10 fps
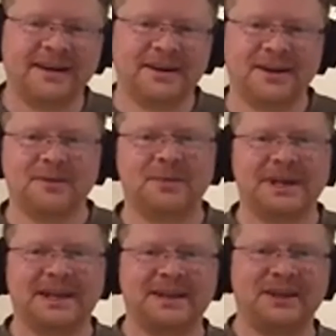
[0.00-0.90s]

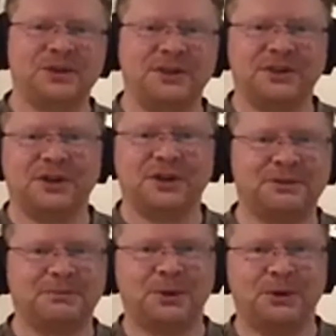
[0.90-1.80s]
But you'd have
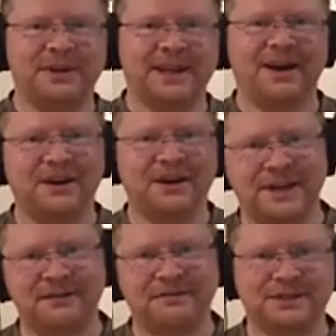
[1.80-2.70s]
to put that after
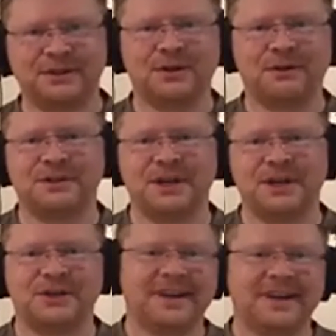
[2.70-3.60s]
every single
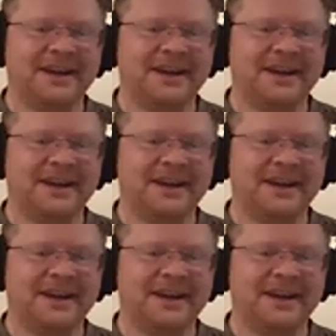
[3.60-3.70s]
conversation.